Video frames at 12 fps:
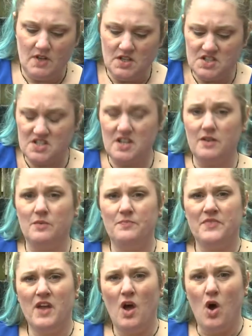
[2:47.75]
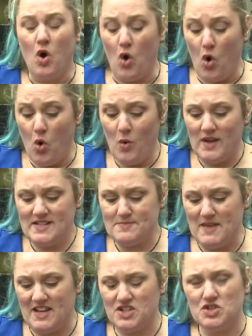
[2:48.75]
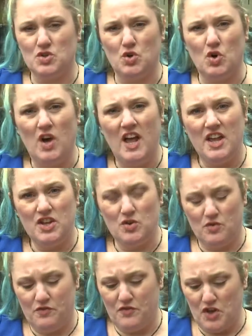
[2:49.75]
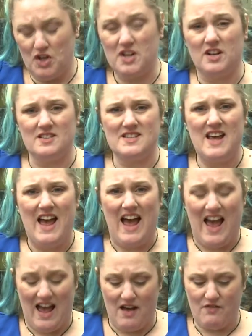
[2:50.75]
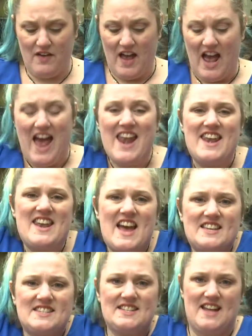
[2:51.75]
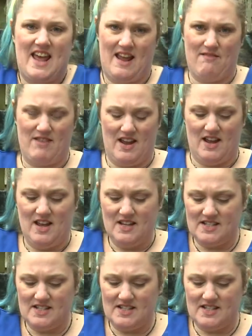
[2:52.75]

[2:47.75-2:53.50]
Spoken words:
So always make sure your fertles have a nest area,